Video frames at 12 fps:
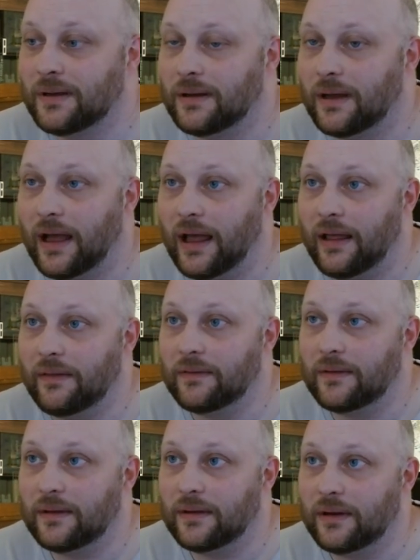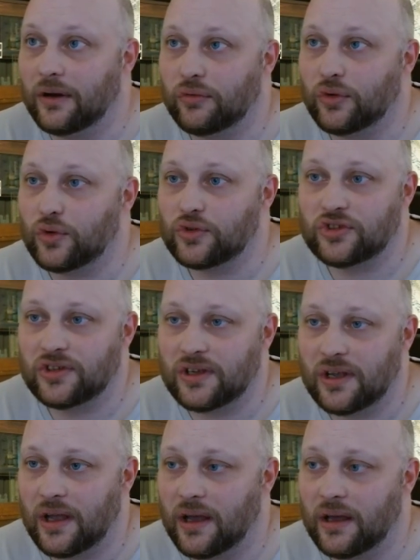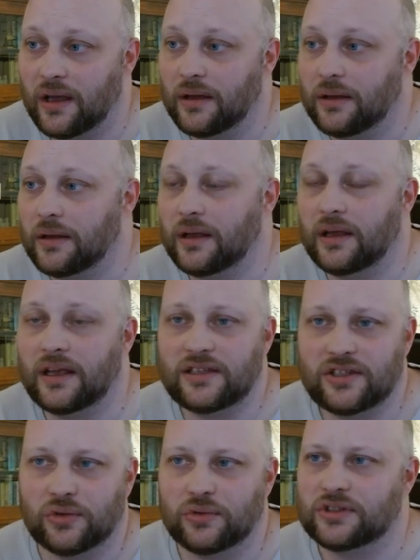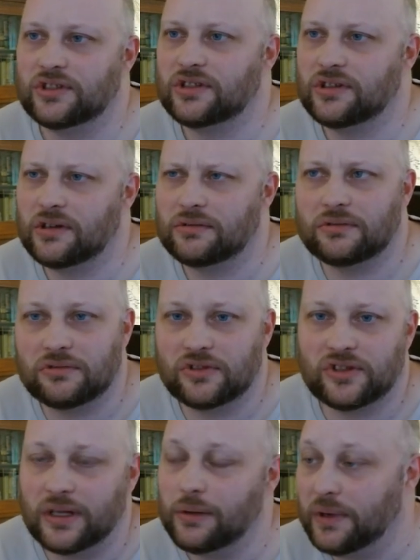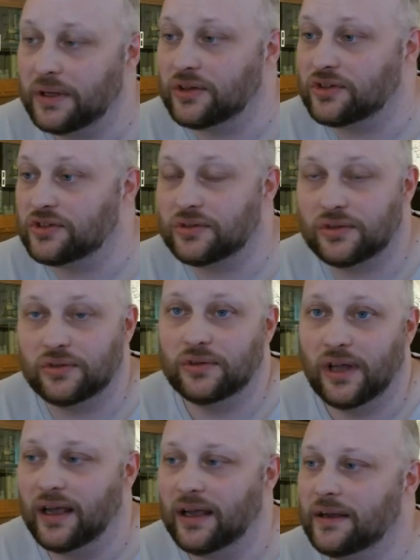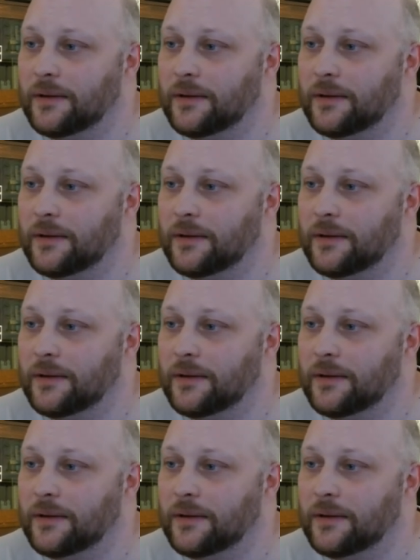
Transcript: And of course the issues still with us today.